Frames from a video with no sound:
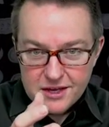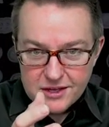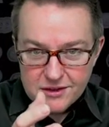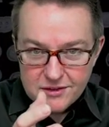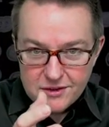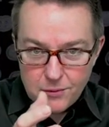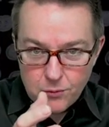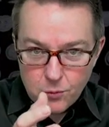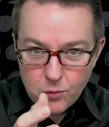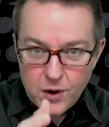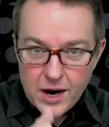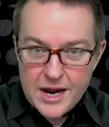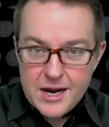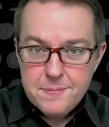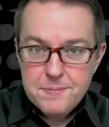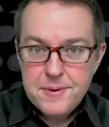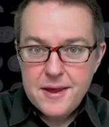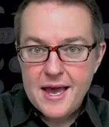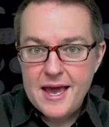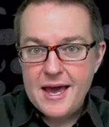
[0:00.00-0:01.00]
the
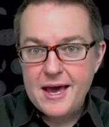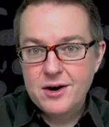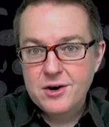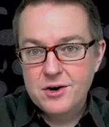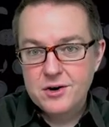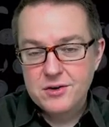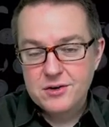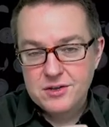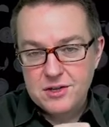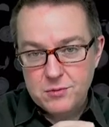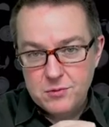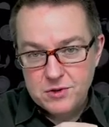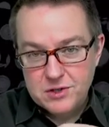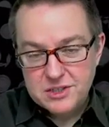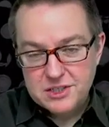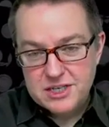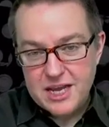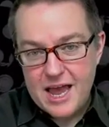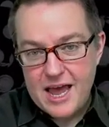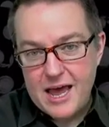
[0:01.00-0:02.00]
right pattern that we're
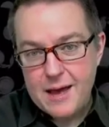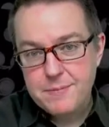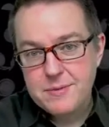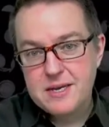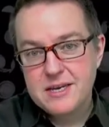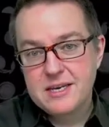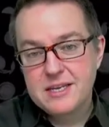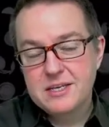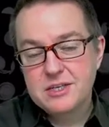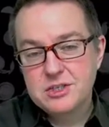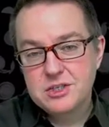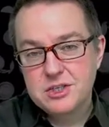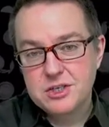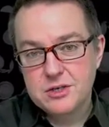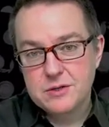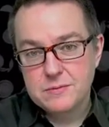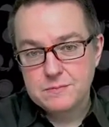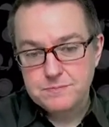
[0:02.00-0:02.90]
tapping into.